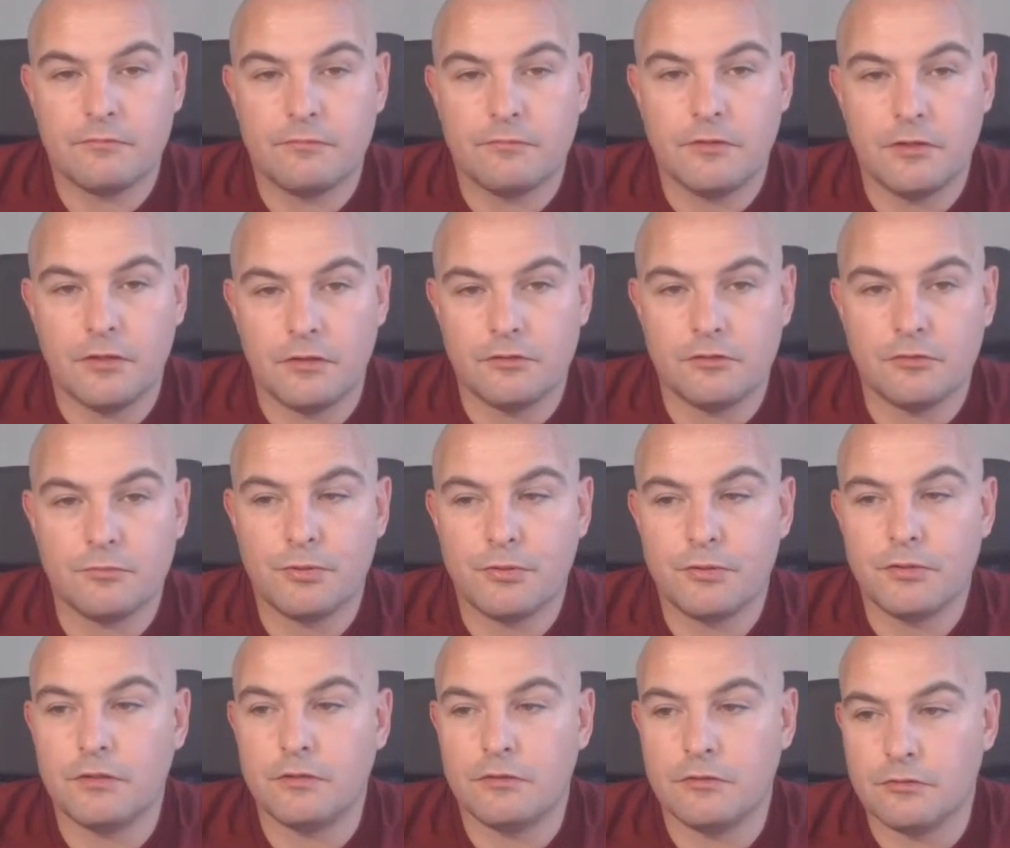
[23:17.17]
you know, you're
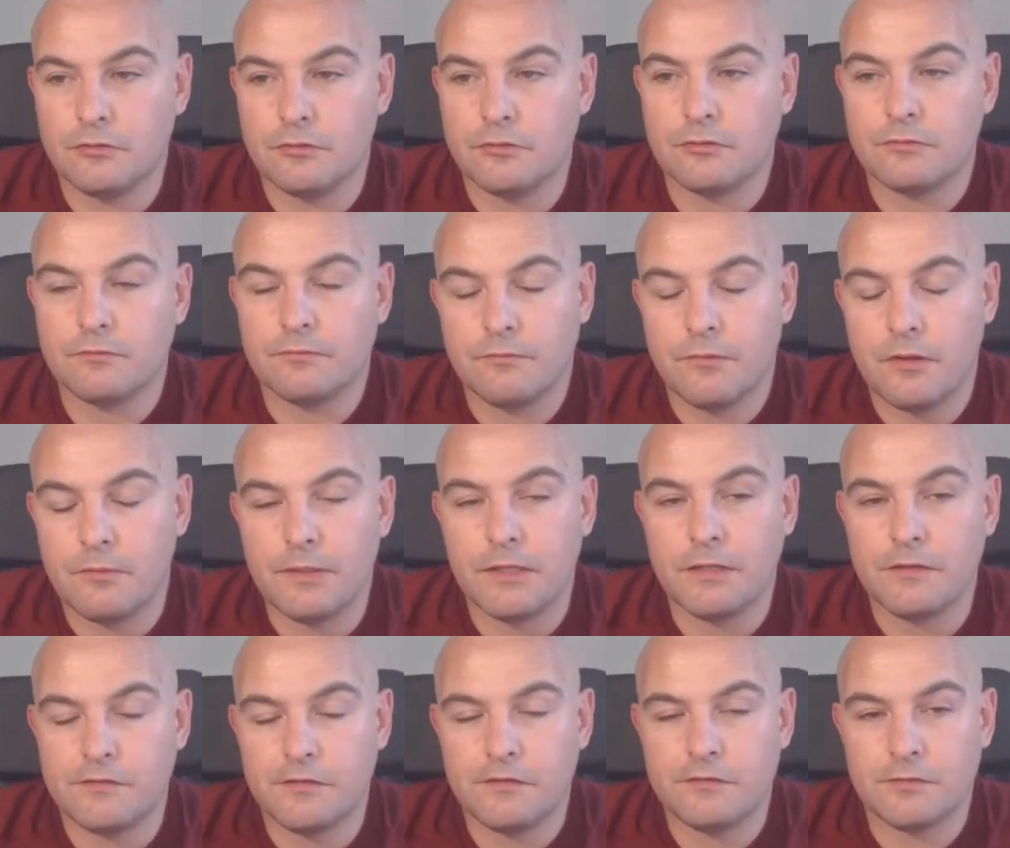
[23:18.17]
putting your
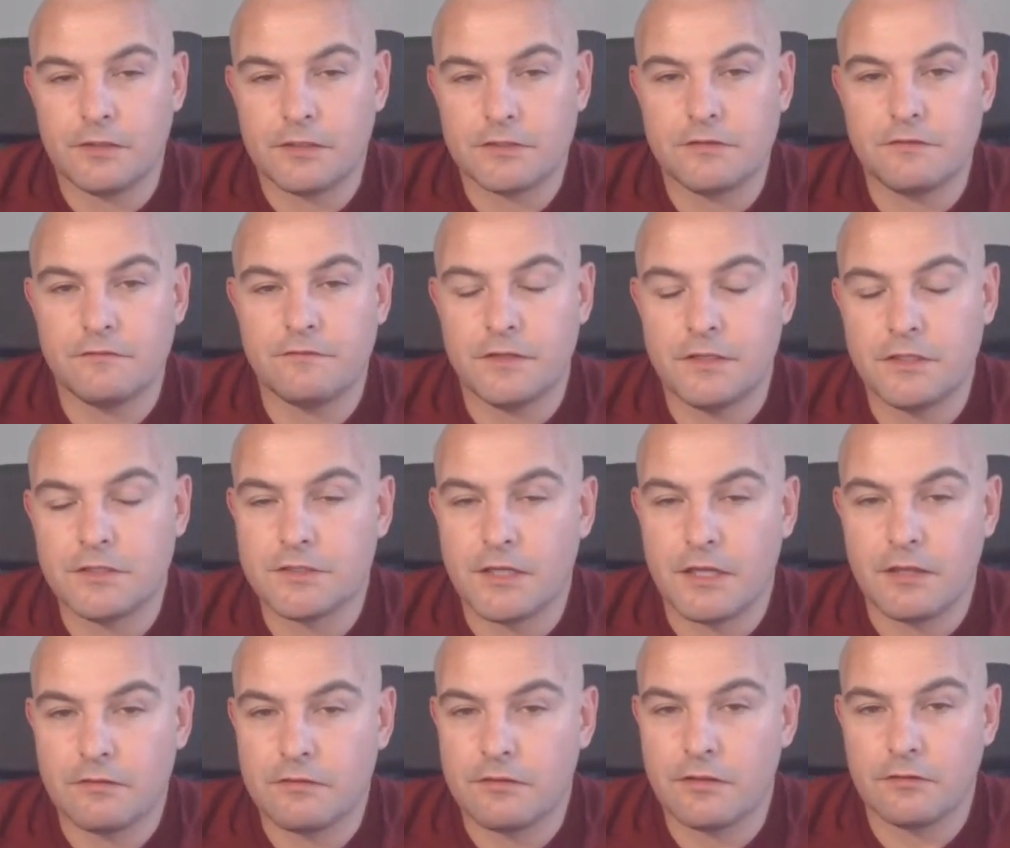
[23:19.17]
ability to actually finish
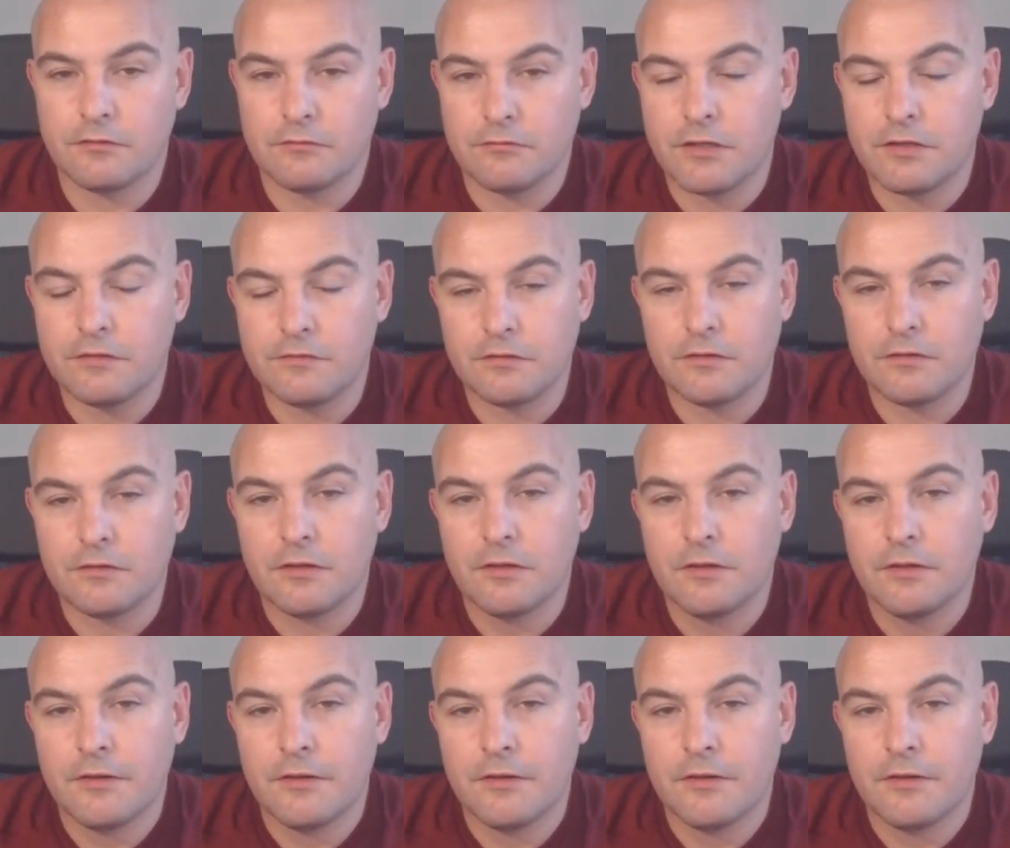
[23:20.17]
that thing at risk.